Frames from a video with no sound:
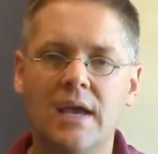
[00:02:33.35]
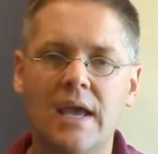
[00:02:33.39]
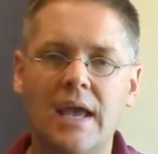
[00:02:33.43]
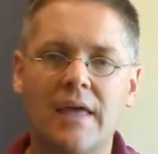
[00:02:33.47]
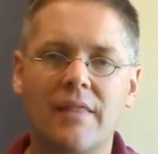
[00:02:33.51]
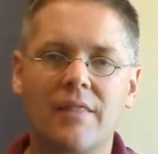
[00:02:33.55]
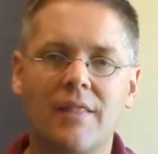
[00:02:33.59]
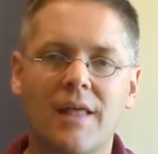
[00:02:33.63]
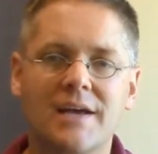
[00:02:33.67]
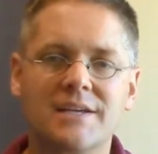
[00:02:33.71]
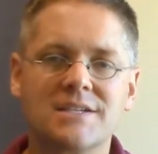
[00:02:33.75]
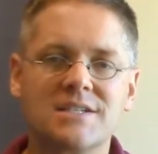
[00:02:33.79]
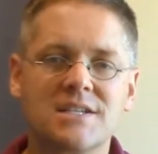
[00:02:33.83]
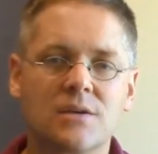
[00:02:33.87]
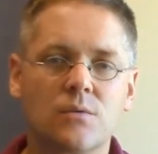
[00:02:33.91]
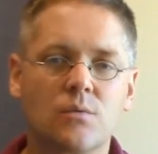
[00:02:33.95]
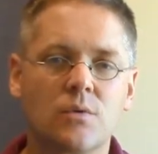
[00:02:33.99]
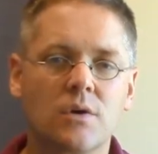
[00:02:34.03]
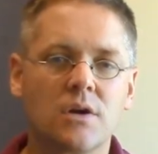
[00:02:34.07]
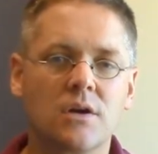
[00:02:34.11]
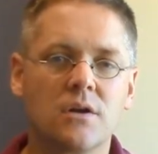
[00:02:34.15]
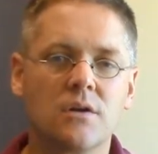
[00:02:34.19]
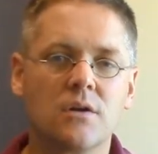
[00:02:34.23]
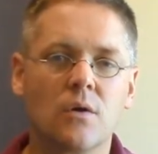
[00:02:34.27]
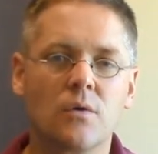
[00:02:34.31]
And last thing we're
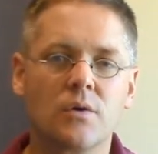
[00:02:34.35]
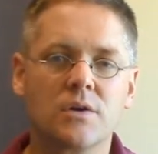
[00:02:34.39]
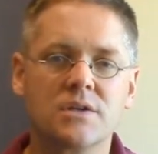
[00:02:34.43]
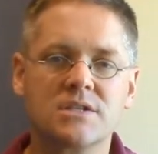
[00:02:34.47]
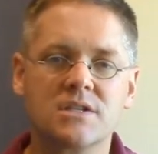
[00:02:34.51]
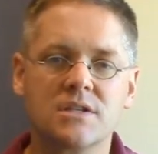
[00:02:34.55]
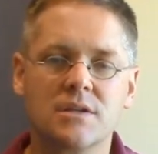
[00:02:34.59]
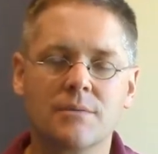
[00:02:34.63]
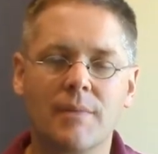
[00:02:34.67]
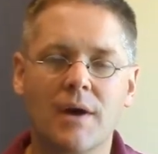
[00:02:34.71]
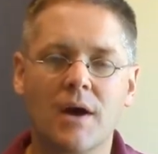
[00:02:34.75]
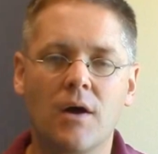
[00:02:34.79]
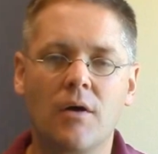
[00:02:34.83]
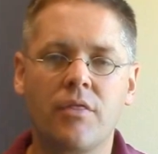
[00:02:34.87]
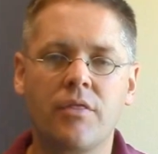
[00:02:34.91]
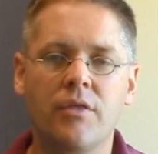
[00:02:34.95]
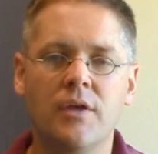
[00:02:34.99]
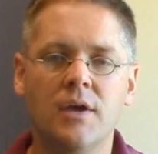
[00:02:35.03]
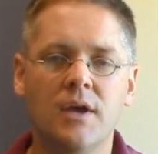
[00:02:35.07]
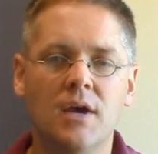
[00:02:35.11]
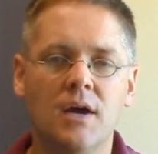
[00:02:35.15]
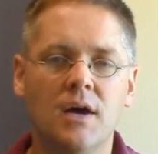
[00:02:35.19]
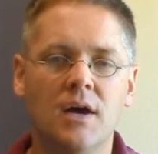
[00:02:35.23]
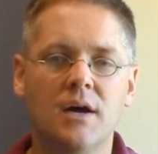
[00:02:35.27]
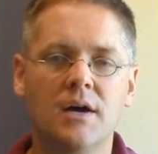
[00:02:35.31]
going to notice in the mouth
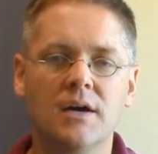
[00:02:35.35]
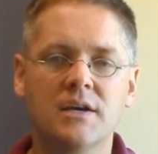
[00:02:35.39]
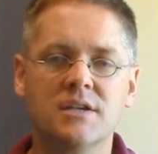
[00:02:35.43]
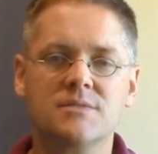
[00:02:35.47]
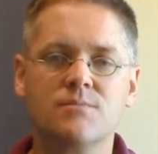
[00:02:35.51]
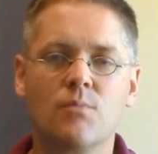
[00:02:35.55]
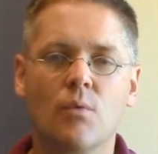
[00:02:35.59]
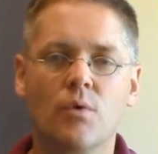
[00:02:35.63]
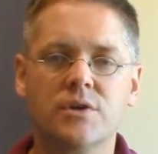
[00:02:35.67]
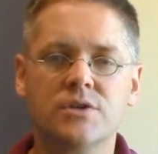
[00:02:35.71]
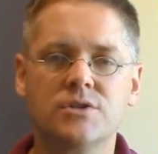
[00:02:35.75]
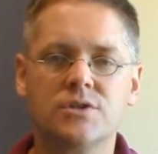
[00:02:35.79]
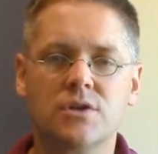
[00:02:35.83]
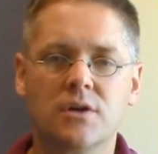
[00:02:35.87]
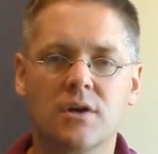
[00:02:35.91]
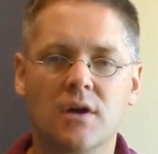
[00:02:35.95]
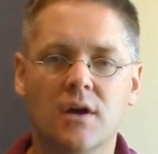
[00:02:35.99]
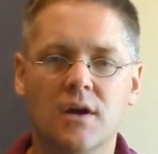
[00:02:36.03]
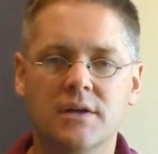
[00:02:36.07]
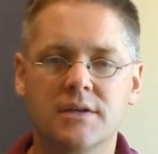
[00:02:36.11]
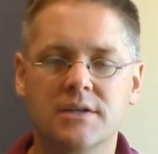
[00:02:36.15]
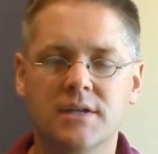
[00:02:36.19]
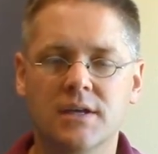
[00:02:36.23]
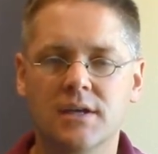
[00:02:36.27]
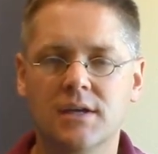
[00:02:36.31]
is moisture
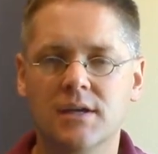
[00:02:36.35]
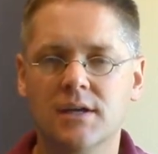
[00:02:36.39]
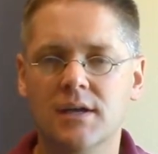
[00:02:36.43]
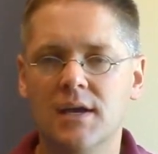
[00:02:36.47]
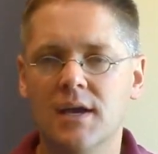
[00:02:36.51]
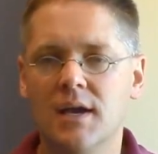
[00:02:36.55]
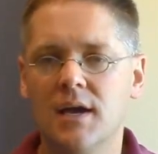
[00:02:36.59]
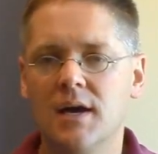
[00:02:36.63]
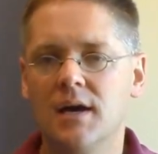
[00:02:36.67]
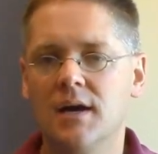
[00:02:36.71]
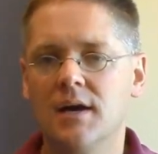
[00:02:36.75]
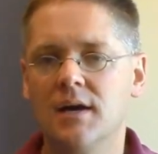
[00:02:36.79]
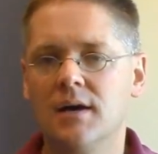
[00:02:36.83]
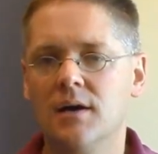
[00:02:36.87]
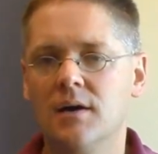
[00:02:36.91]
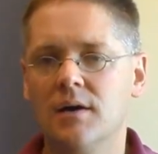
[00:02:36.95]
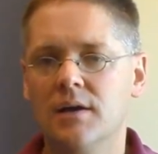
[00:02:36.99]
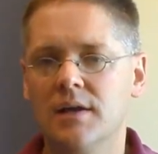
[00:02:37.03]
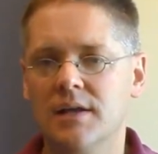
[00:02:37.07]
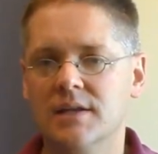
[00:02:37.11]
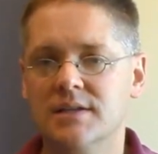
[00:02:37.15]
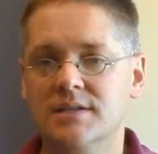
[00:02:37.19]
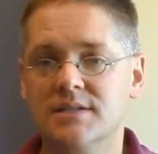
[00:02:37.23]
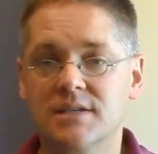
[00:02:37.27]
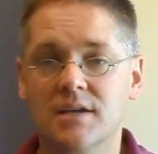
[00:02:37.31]
content. Are
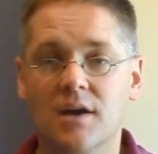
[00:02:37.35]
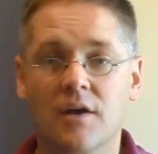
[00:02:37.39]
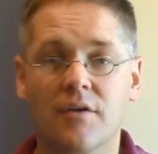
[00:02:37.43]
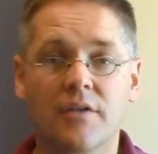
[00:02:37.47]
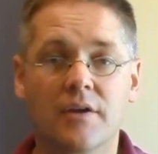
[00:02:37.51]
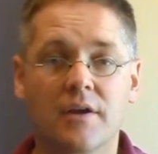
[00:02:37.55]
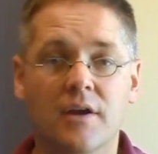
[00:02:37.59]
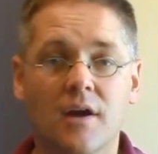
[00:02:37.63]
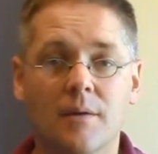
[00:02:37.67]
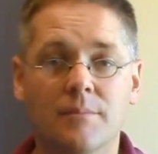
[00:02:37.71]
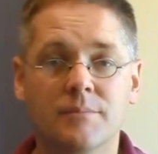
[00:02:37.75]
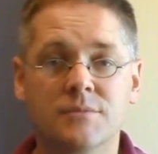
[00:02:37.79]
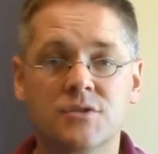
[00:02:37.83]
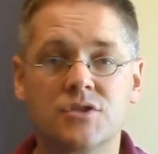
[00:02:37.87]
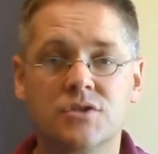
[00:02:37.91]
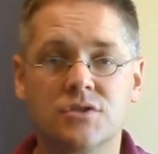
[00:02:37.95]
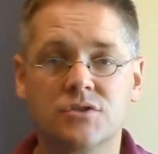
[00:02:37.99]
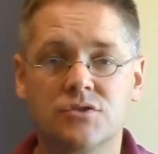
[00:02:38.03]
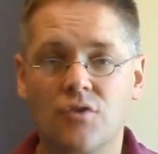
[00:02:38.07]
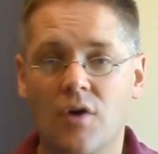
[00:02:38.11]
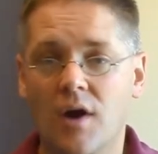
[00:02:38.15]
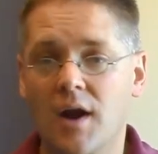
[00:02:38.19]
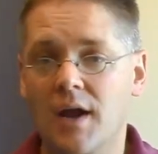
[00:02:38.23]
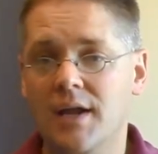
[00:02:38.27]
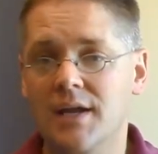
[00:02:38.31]
the gums
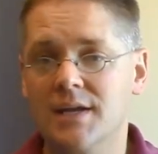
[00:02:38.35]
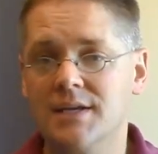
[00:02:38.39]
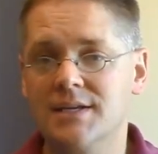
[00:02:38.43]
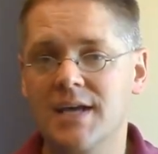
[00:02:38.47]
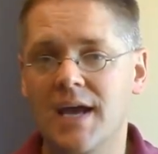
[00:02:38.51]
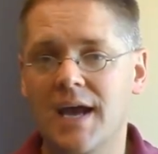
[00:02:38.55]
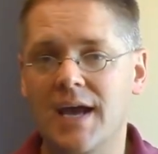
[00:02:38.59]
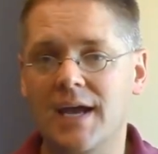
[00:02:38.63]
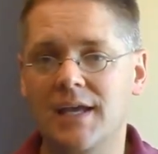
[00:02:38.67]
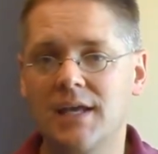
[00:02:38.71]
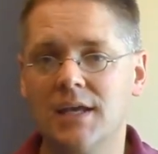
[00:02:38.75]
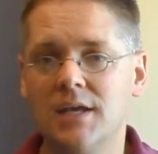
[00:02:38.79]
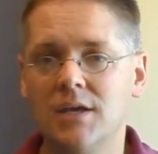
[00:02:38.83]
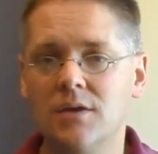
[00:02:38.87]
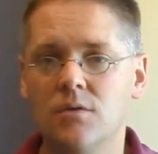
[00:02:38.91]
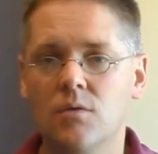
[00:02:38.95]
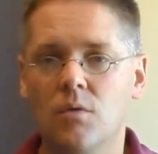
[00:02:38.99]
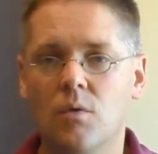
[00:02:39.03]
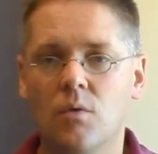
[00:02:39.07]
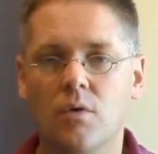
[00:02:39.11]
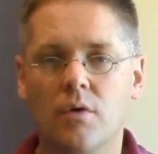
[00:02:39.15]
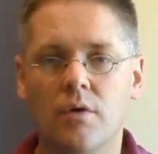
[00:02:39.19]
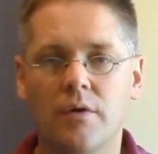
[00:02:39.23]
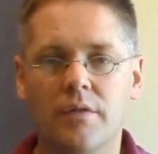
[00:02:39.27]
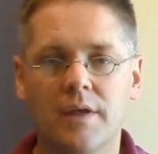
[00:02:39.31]
dry and tacky,
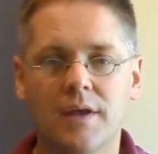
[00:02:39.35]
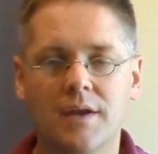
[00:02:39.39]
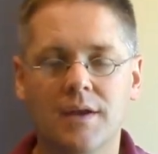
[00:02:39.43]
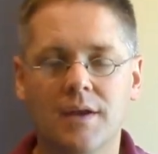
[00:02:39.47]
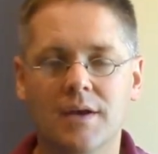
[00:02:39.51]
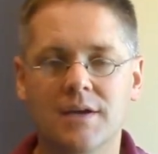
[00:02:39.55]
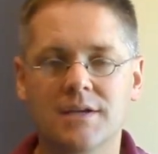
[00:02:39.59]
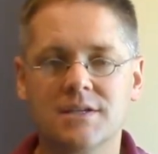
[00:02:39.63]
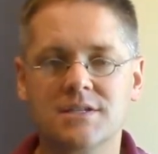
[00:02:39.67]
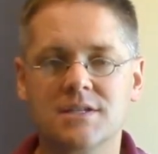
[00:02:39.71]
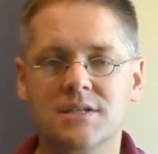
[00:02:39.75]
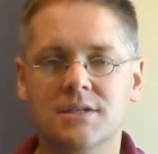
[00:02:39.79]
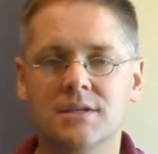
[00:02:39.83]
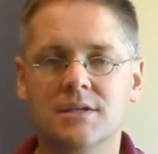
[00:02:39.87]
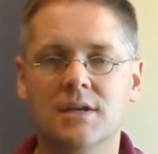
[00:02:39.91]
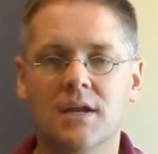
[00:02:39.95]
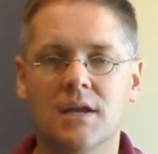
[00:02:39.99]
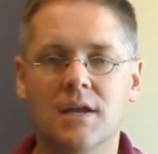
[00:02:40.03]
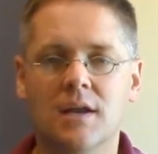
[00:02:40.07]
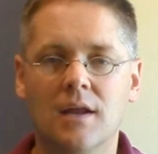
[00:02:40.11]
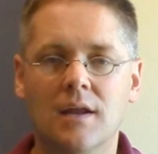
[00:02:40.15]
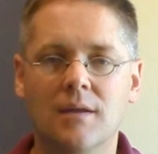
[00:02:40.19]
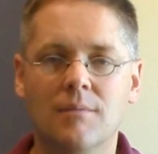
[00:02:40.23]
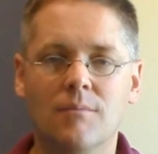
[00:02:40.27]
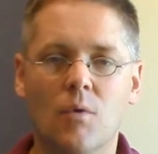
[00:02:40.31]
or are they nice
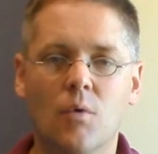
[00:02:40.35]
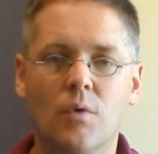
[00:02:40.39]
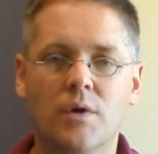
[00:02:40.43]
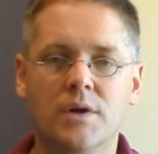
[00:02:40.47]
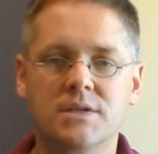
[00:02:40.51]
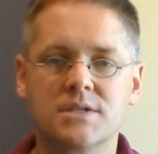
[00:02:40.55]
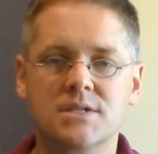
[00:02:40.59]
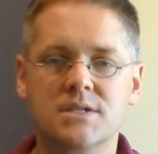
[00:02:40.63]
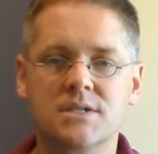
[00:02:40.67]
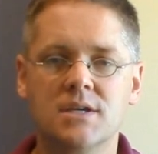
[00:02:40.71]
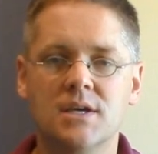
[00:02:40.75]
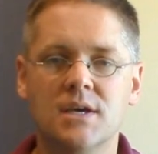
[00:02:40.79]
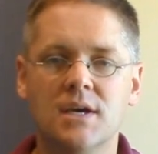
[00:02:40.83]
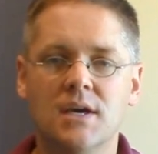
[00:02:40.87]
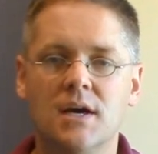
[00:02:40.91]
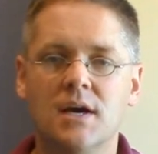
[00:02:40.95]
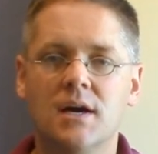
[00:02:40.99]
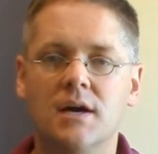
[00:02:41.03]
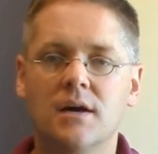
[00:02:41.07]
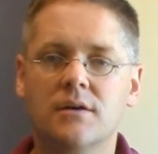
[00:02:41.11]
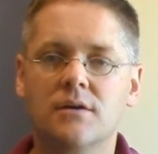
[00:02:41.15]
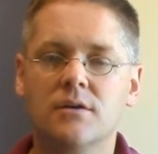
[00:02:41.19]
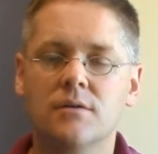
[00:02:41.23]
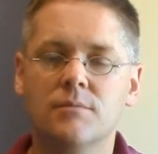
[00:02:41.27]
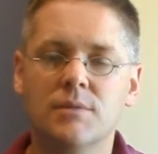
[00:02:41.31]
and moist?
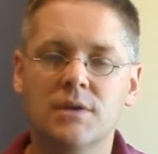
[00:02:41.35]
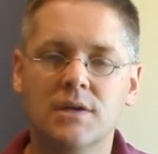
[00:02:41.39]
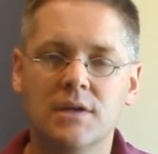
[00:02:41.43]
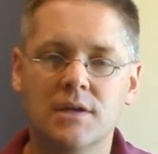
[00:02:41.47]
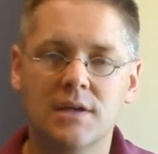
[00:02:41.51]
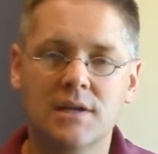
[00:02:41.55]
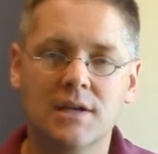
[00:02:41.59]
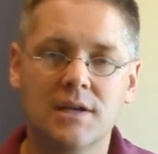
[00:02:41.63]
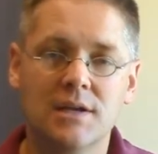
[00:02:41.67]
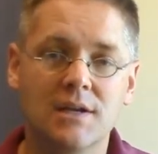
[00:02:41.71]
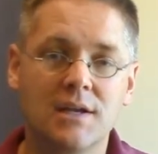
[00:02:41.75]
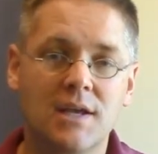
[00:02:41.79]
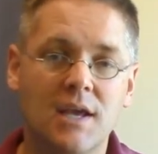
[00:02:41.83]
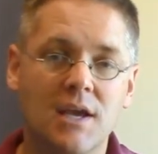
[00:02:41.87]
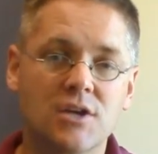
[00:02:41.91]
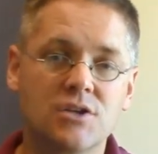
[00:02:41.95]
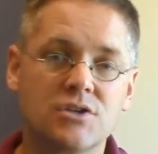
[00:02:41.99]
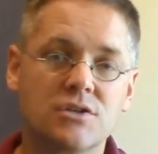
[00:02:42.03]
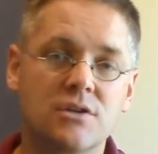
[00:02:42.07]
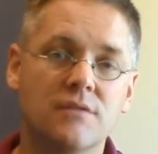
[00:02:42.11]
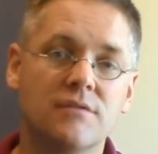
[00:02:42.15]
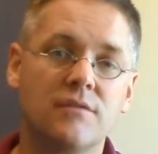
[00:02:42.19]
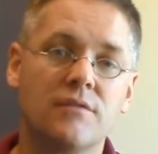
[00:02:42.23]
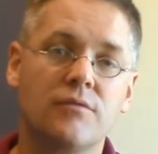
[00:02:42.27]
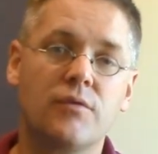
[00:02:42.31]
Could be an
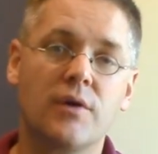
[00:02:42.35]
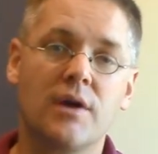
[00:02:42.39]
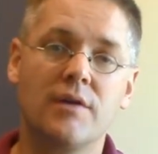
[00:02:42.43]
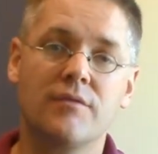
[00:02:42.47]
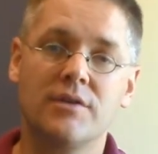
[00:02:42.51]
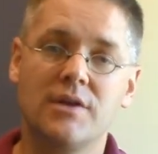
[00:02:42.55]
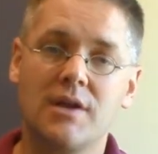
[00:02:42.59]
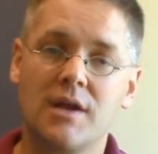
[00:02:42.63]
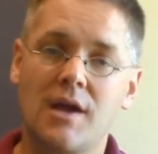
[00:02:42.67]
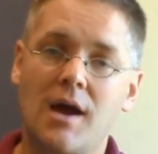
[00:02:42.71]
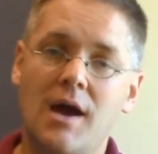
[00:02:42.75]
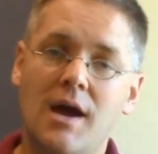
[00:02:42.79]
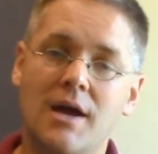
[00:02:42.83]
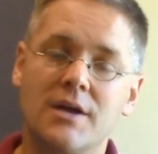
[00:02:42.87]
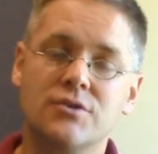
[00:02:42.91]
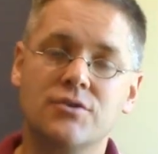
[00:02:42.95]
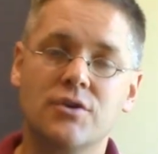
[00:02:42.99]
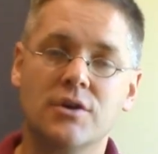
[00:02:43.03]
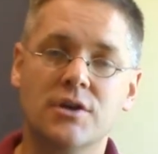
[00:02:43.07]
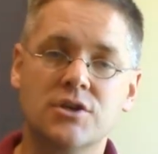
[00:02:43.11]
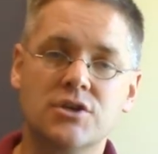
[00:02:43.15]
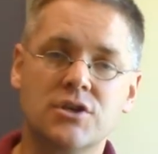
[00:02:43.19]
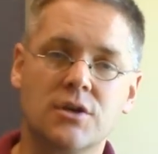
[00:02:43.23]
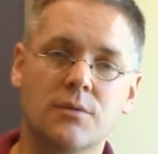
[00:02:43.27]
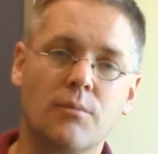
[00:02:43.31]
indication of if we have a
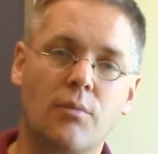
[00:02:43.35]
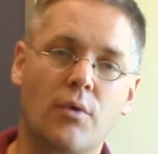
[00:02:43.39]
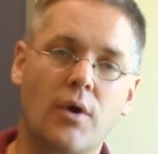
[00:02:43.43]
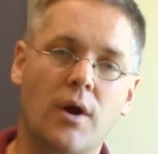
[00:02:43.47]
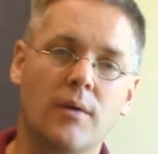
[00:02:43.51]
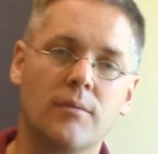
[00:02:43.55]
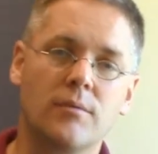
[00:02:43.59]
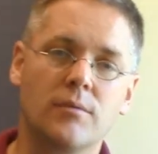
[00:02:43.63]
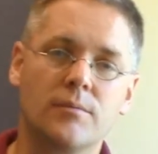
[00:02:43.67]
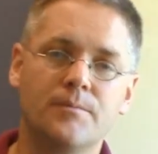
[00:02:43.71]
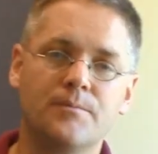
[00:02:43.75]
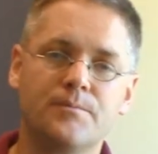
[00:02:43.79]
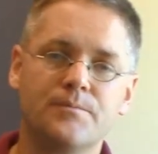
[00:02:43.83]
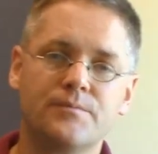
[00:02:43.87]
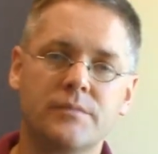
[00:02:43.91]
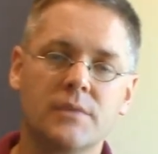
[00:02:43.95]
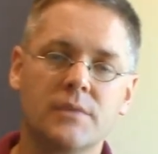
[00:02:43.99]
dehydration problem.